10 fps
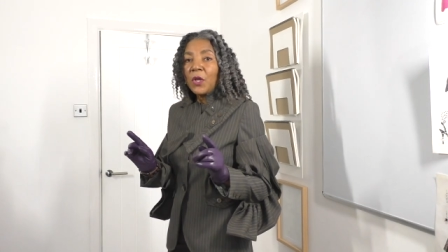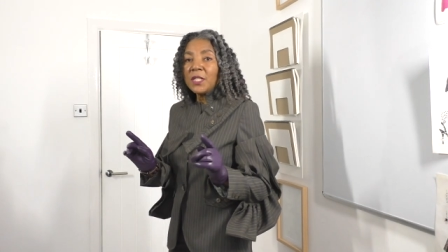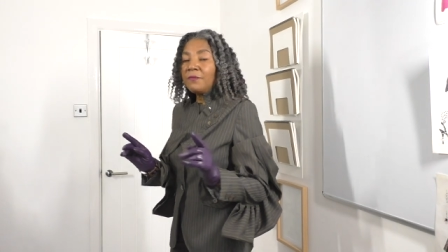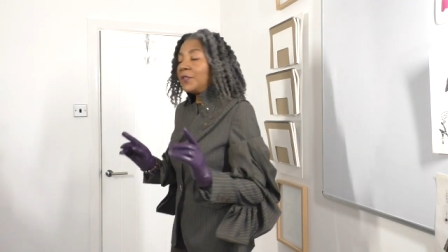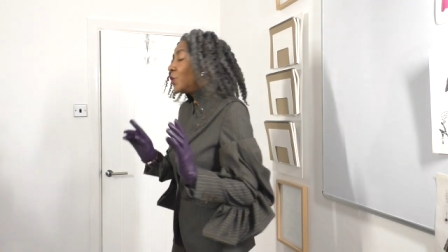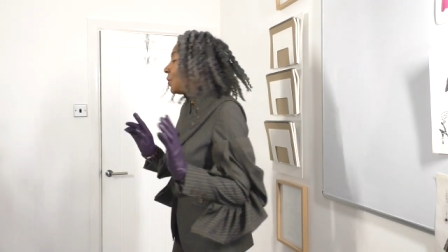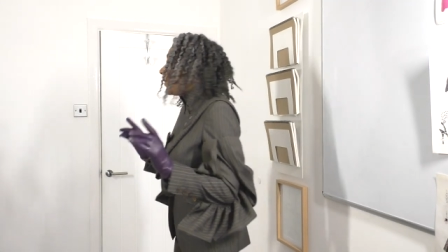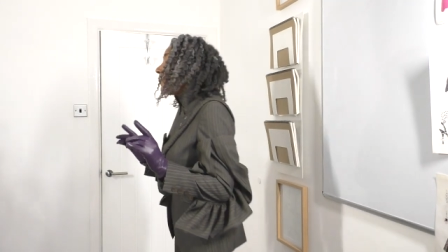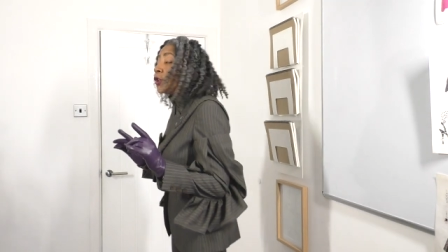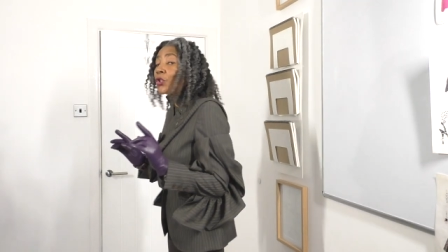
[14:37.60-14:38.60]
going to finish up.
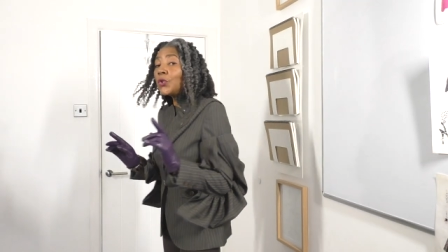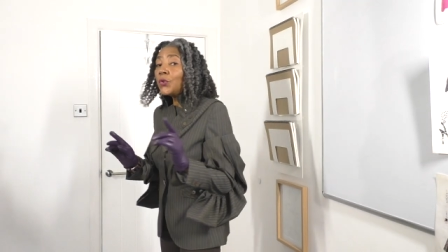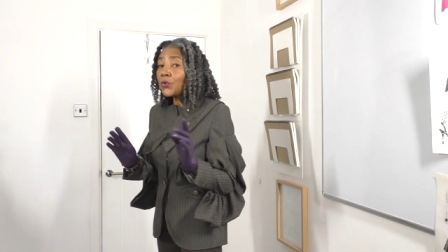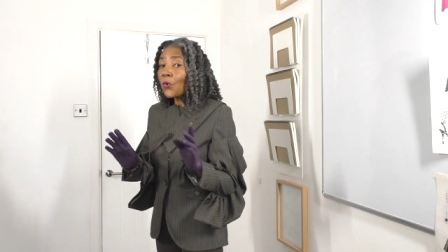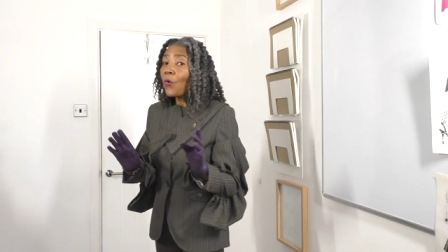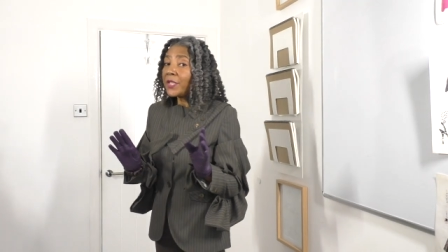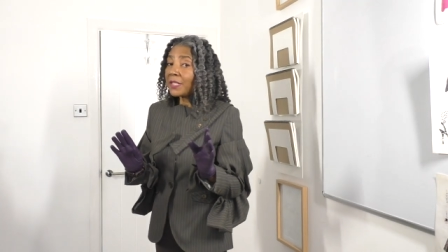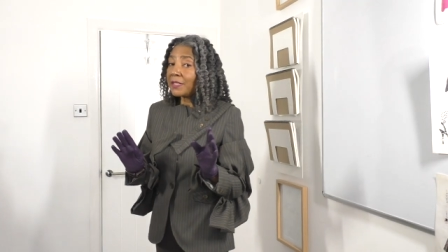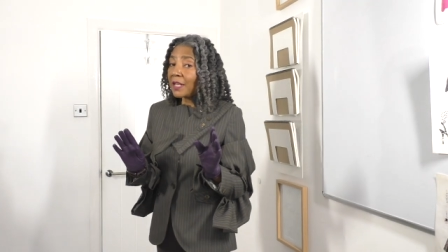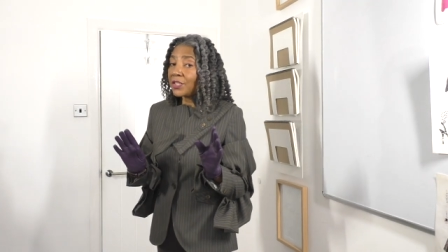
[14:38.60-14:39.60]
I've got two
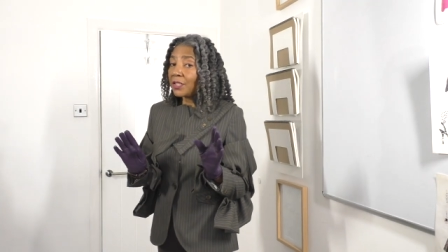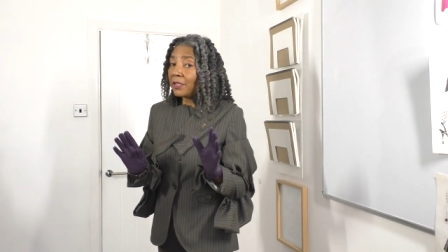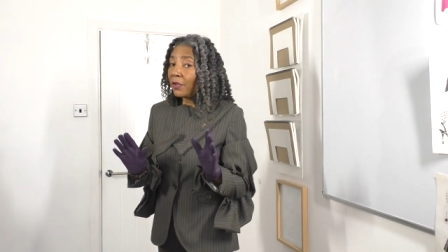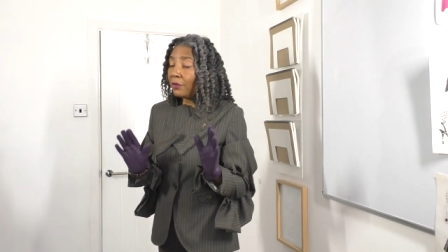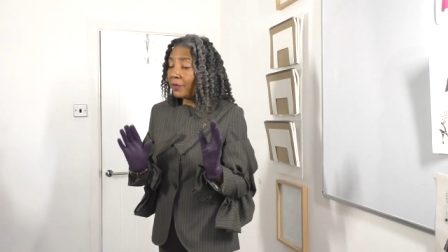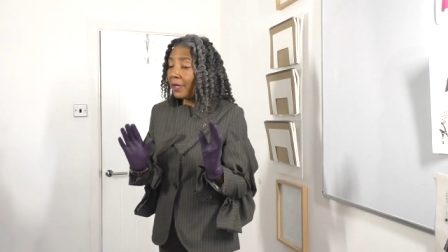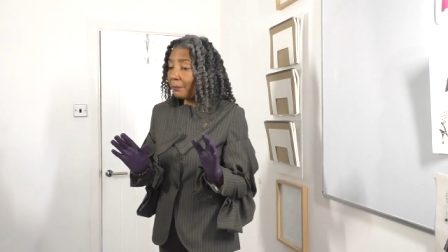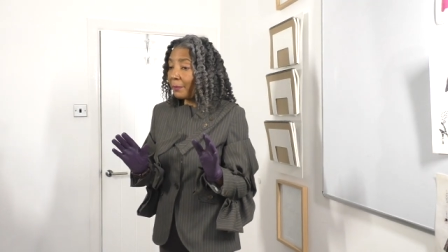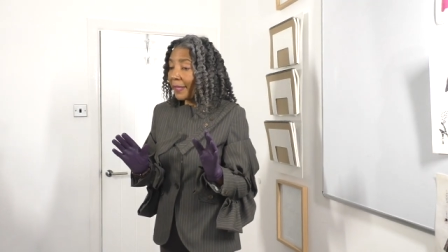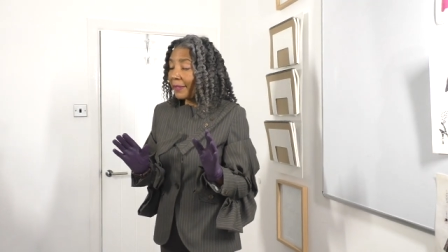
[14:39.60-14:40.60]
choices actually of a
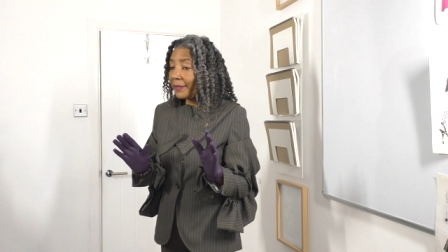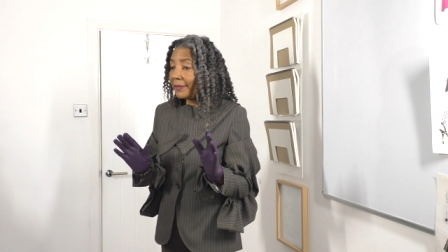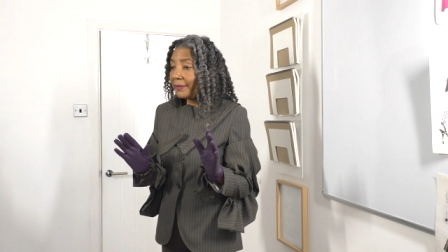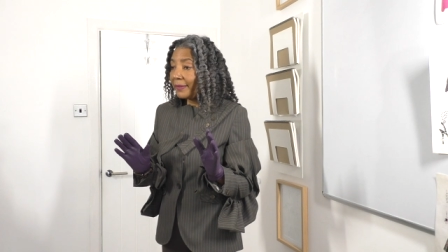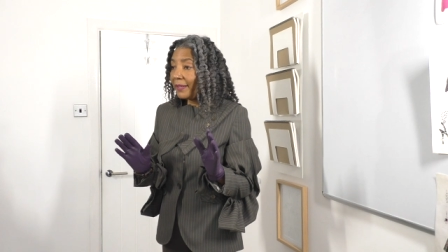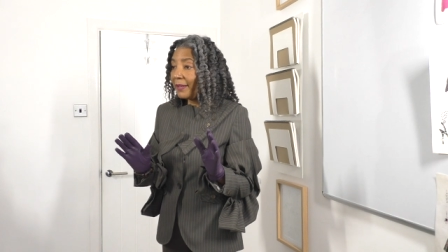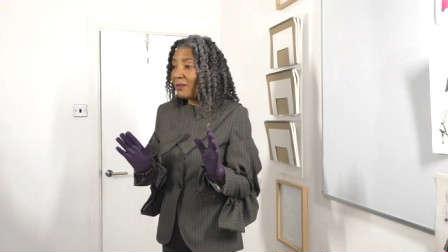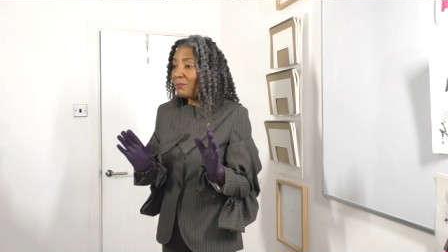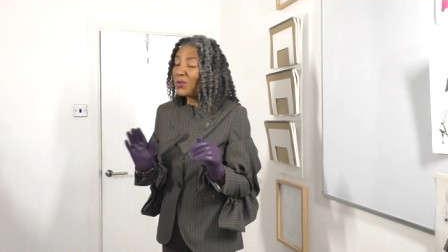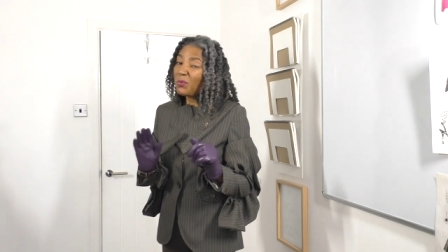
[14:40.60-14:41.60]
handbag.
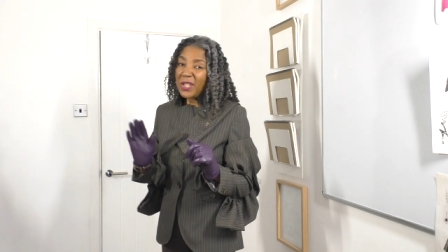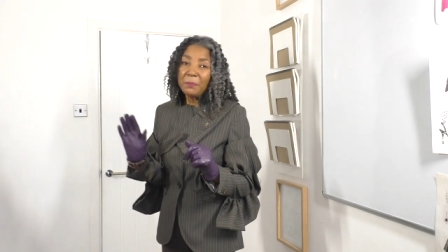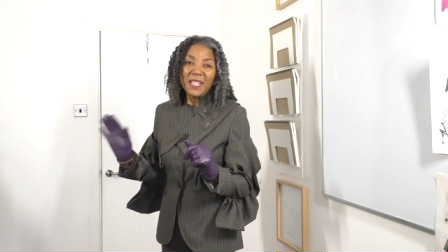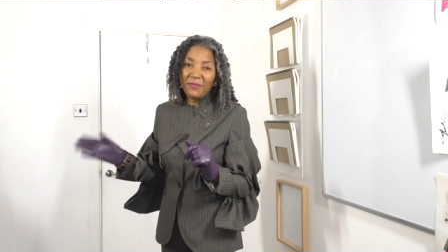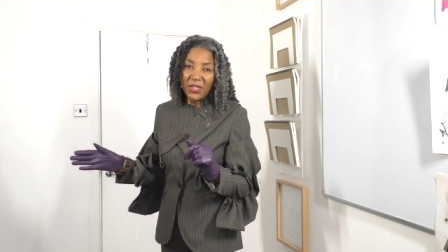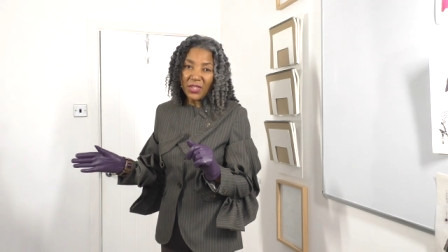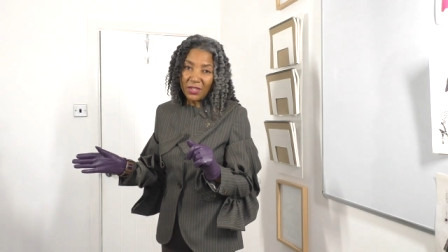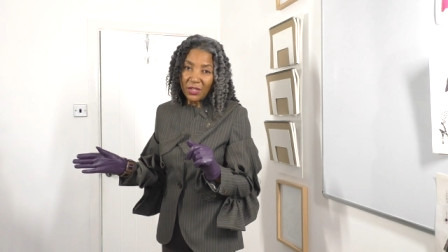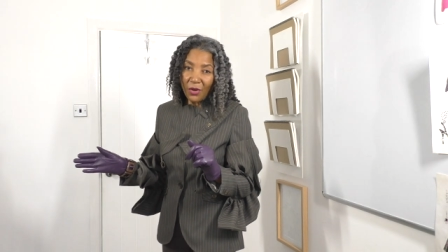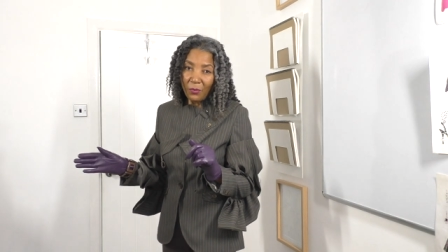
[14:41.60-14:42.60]
There's one I'm definitely going
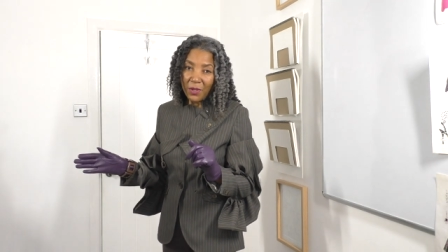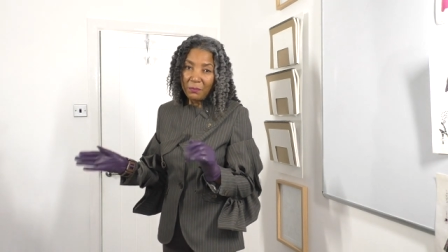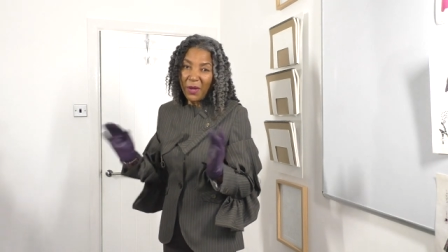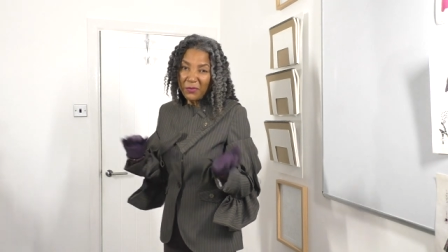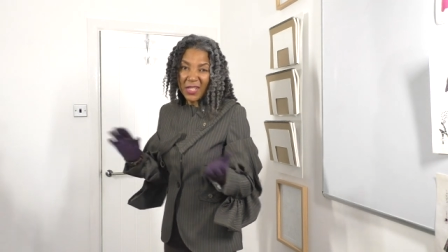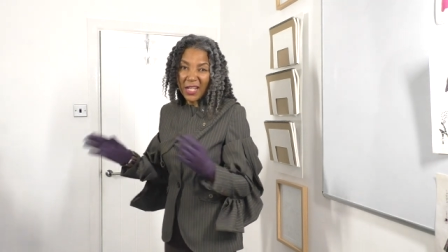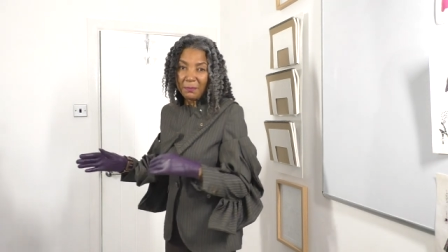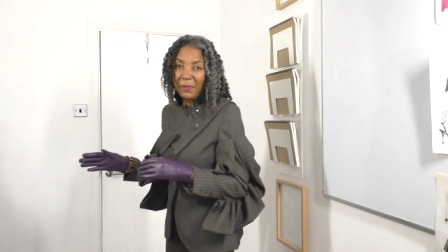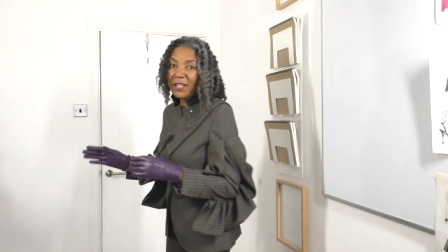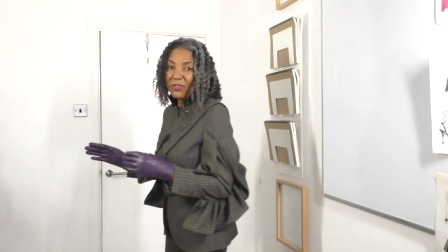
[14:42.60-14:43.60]
to go with, but I've just
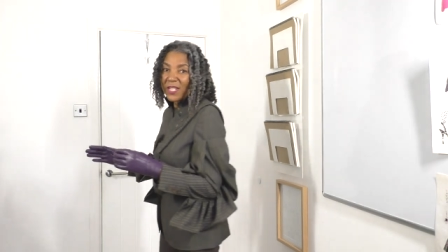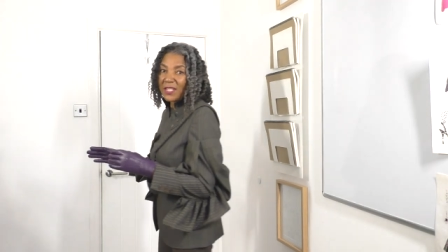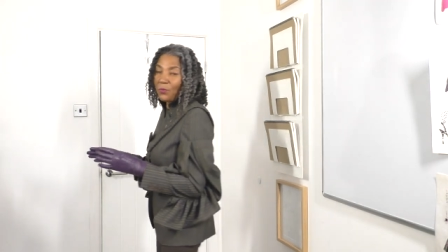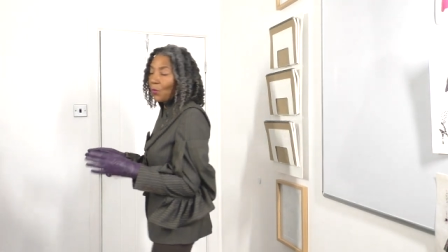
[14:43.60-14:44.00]
explain the reason